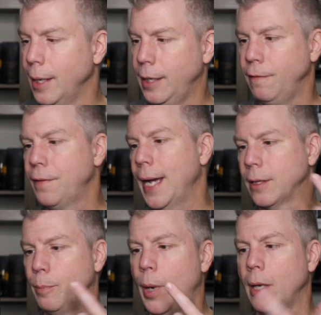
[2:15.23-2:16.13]
And in
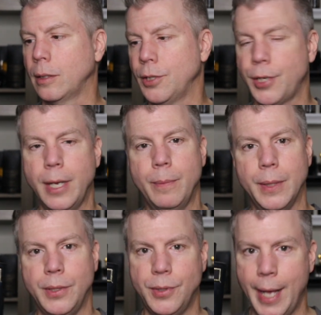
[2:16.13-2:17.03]
fact, the bottle
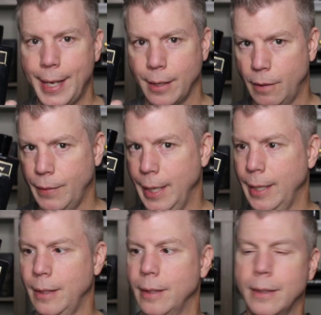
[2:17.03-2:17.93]
shape is that of
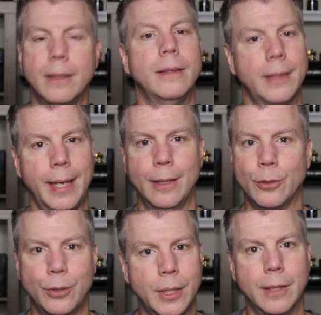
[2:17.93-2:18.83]
a
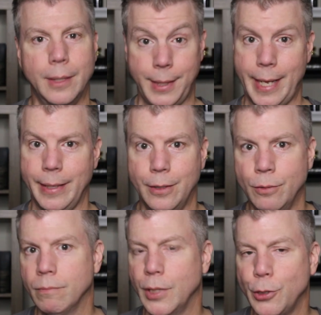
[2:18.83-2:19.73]
tailored
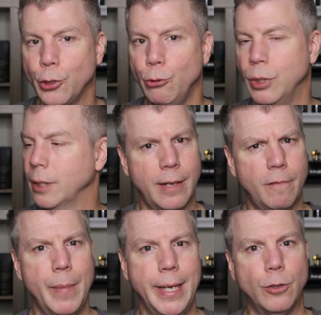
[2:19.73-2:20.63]
Italian suit, kind
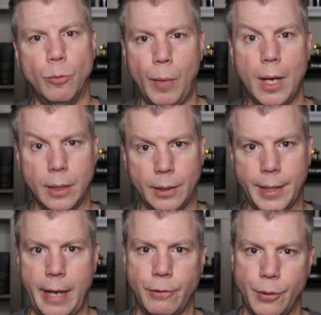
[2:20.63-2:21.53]
of made or
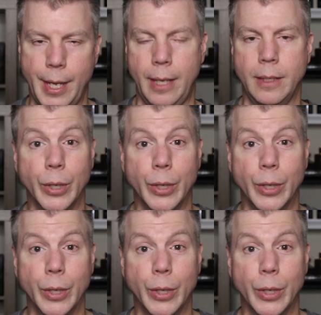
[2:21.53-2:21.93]
modeled after that.